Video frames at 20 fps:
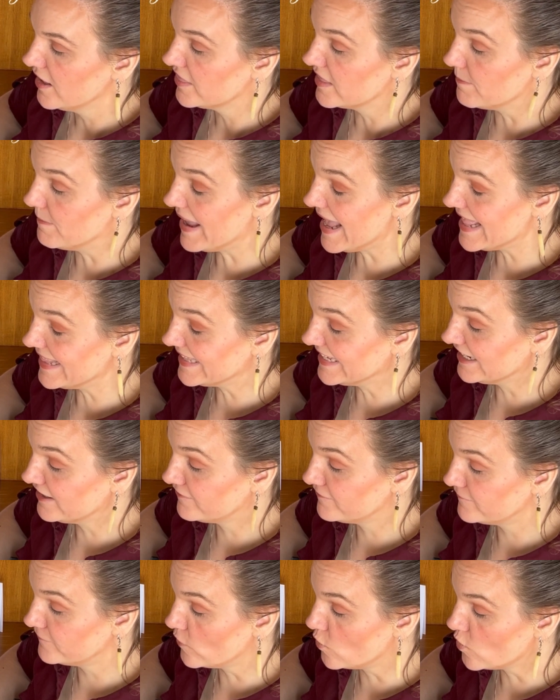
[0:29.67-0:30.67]
palette
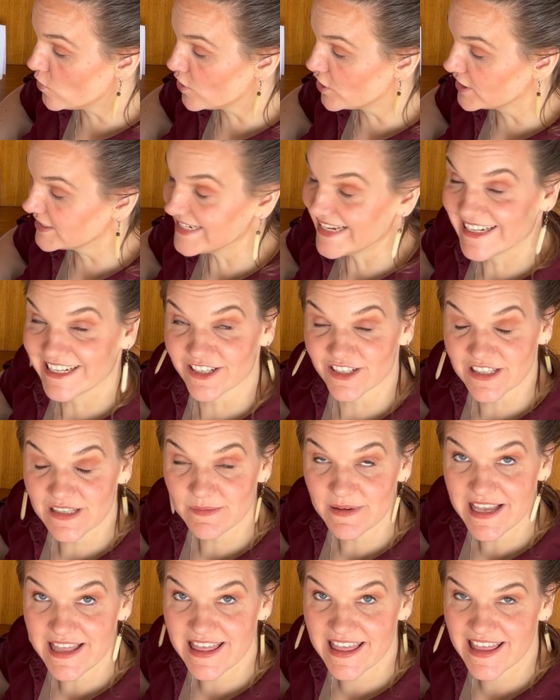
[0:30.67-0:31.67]
for Daniel
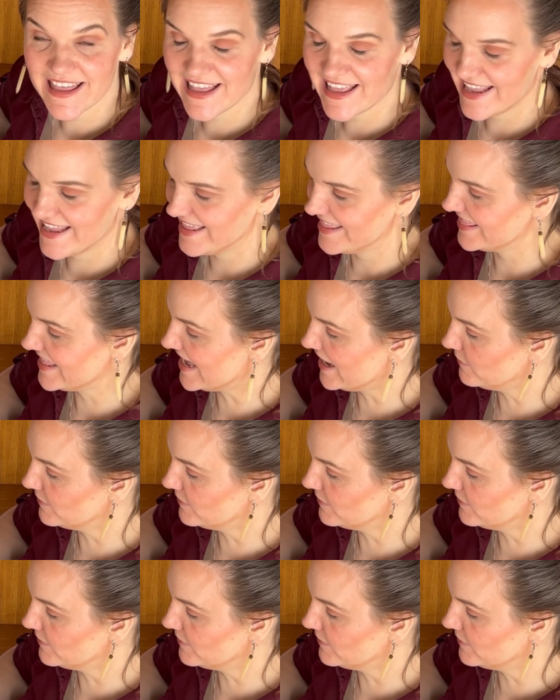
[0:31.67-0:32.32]
Smith that